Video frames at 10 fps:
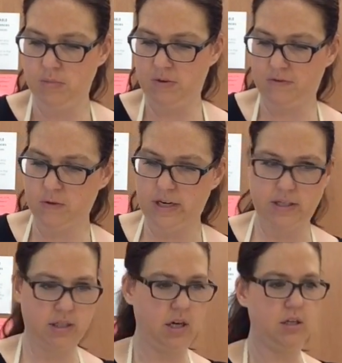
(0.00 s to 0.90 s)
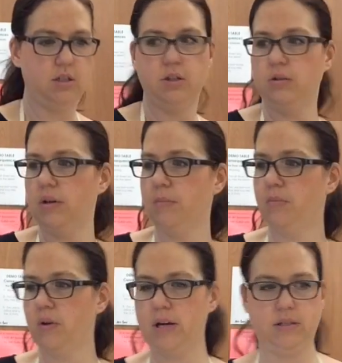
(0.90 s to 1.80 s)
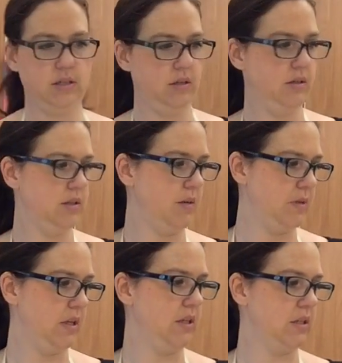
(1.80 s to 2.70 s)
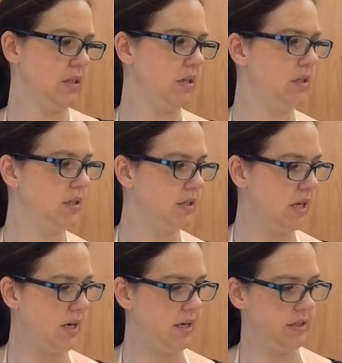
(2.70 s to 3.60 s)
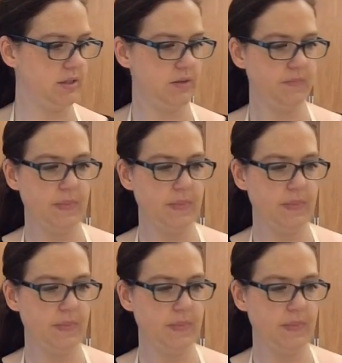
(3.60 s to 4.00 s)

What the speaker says: before I start to impress some of these designs.